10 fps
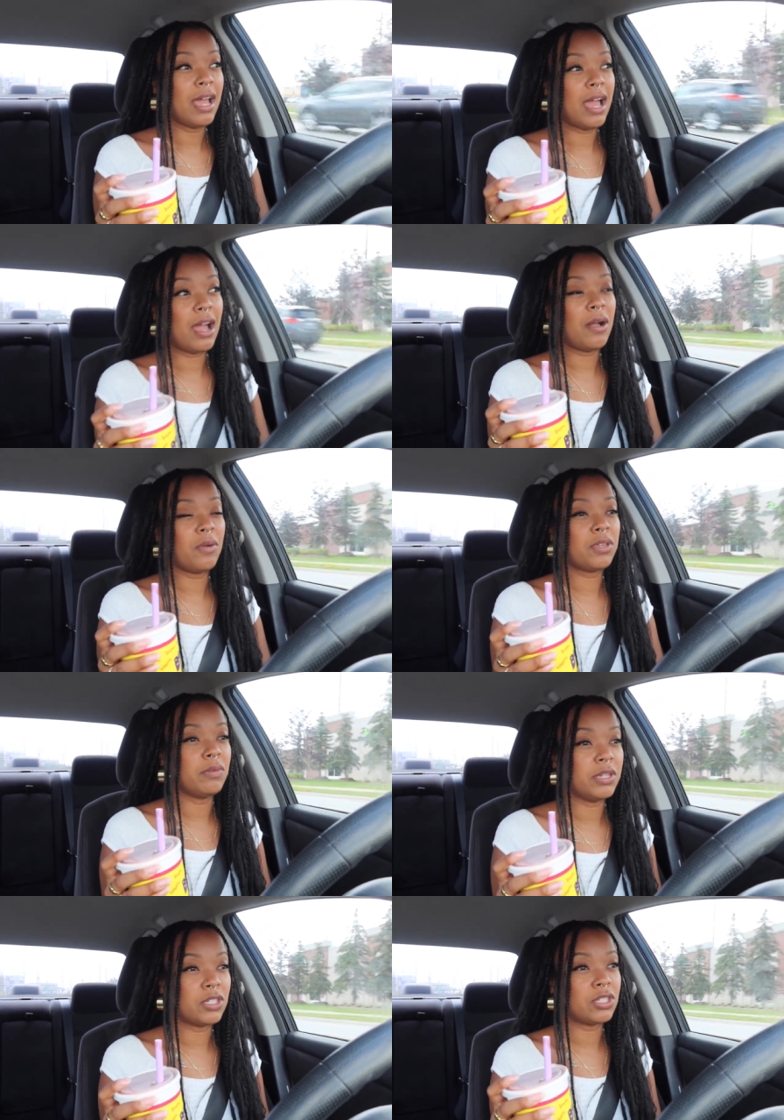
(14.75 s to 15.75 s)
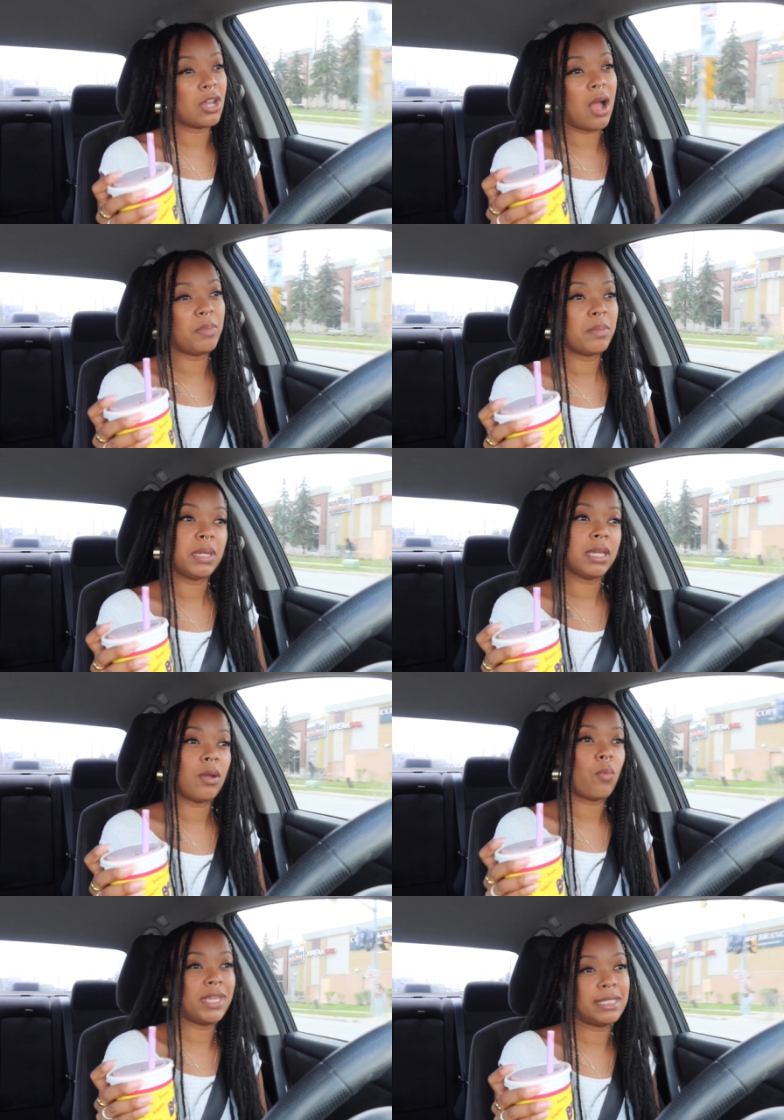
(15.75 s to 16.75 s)
how you need to stop
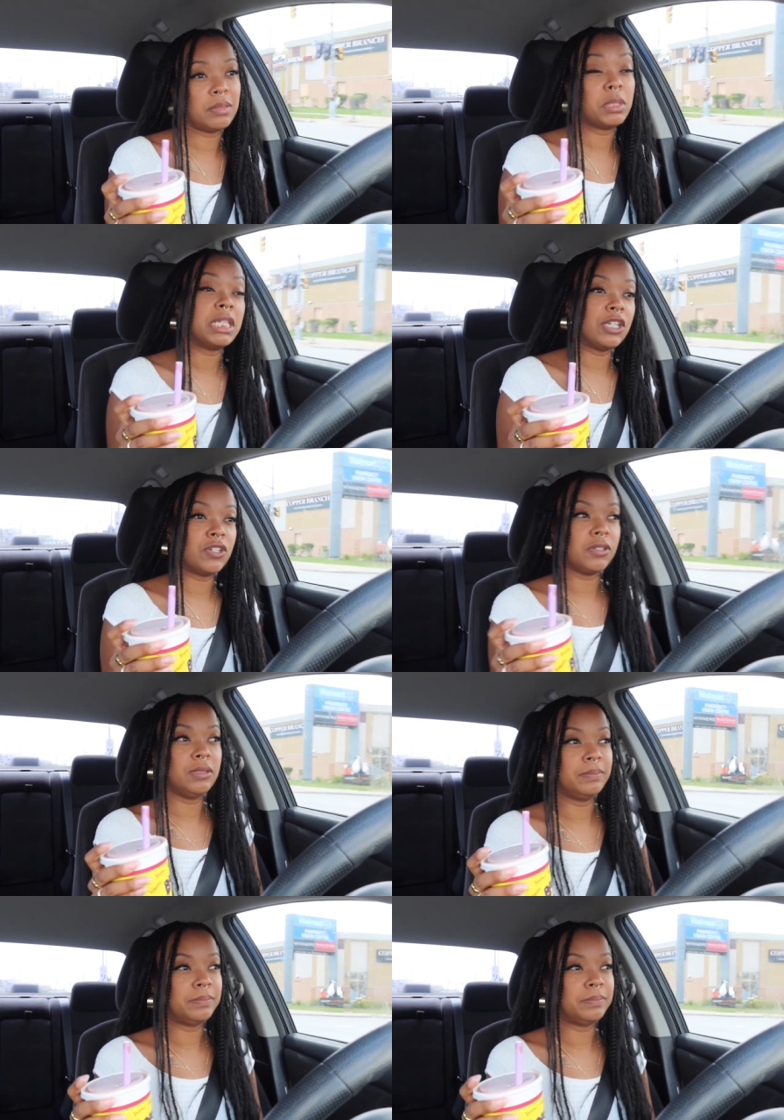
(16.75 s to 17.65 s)
being wasted potential.